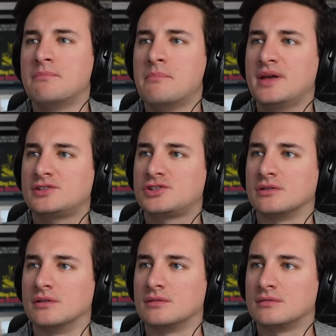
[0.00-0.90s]

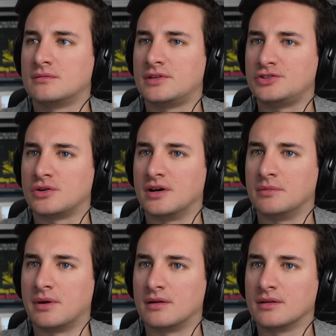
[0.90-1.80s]
Mitchell. They tried,
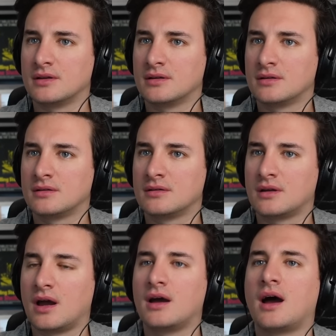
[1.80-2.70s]
apparently. Not not uh,
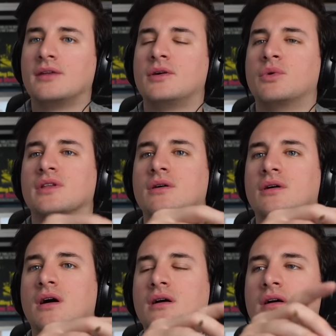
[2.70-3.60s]
Jim. I, uh, I, not well,
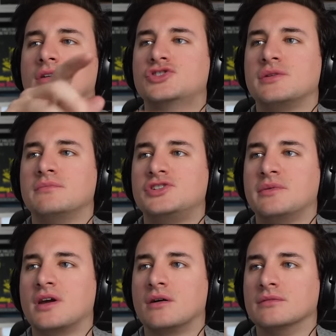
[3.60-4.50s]
Jim, uh, uh, Jim.
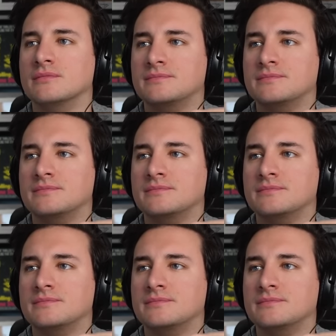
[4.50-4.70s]
Jimmy Golden.